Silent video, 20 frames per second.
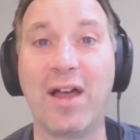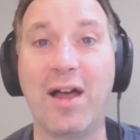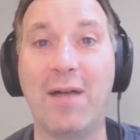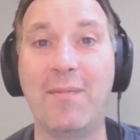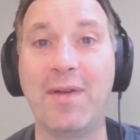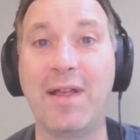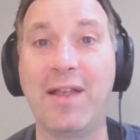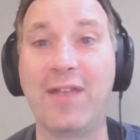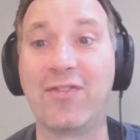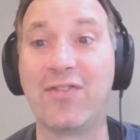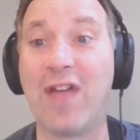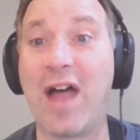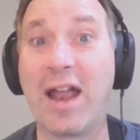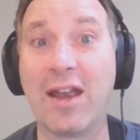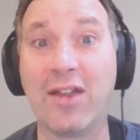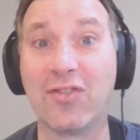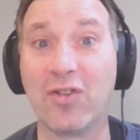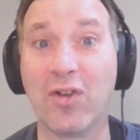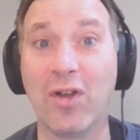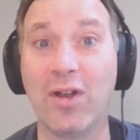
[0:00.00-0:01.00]
Um, he's not
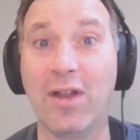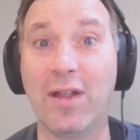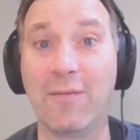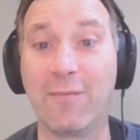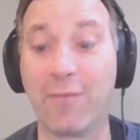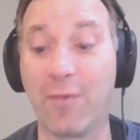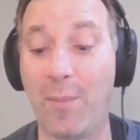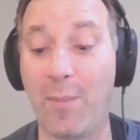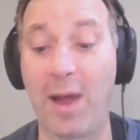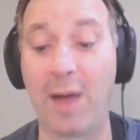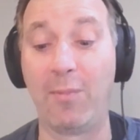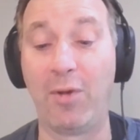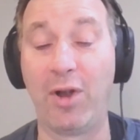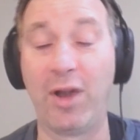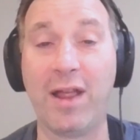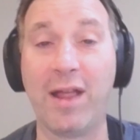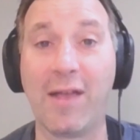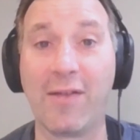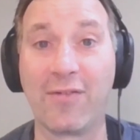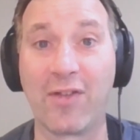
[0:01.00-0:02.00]
as good, for my
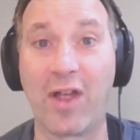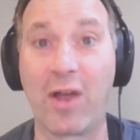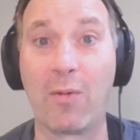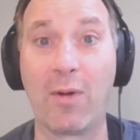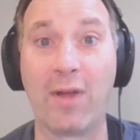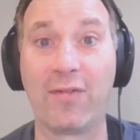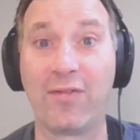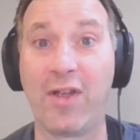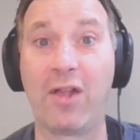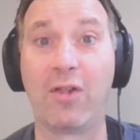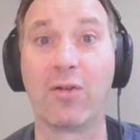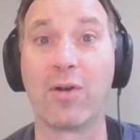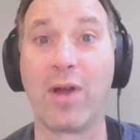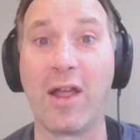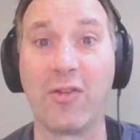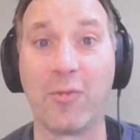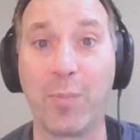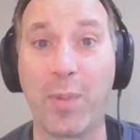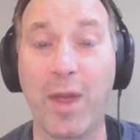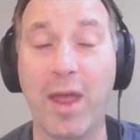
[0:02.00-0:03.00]
money, as Tyrod Taylor
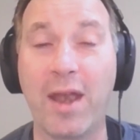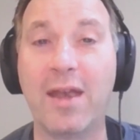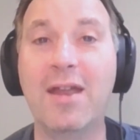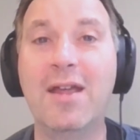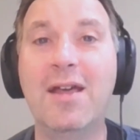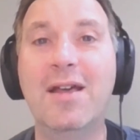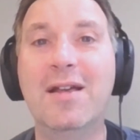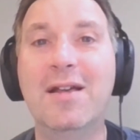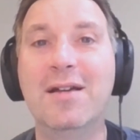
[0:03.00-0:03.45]
has been